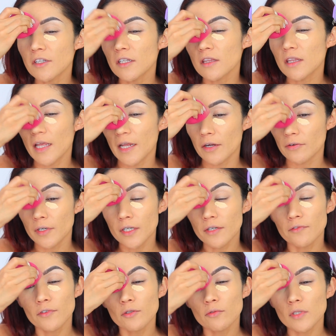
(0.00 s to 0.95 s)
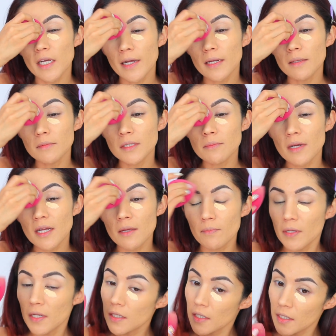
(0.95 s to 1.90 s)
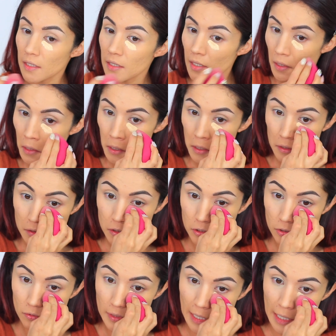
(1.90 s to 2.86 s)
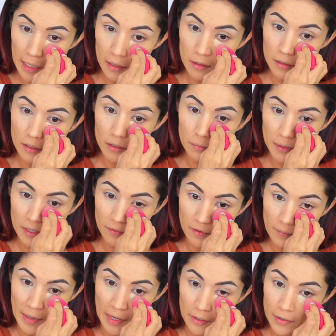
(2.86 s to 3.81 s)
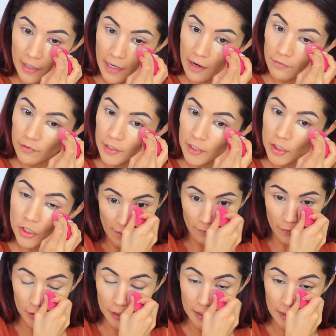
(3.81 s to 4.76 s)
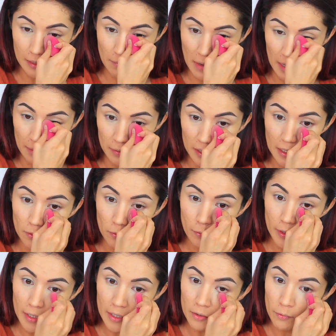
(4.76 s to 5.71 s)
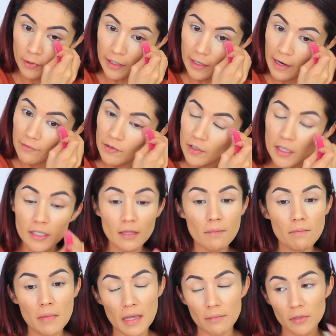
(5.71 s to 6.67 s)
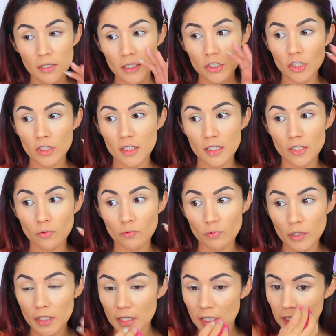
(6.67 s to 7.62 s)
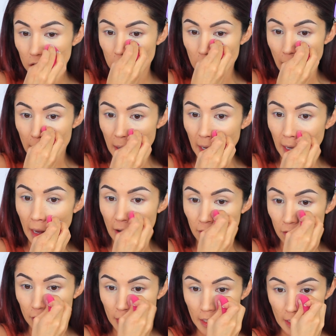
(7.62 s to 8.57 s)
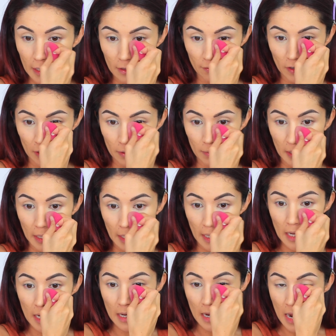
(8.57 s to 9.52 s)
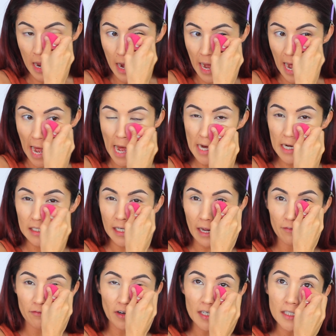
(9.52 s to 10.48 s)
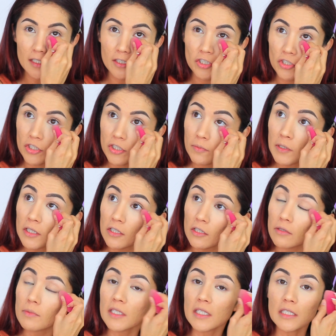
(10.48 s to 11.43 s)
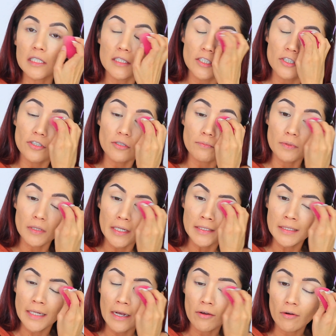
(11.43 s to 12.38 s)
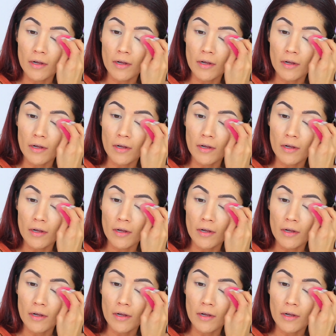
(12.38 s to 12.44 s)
to layer it a few times in my opinion to get a little bit of a better coverage, versus the Maybelline one, where I feel like the Maybelline just does a really nice job at covering in the very beginning. And I find it to just be a little bit easier to blend out,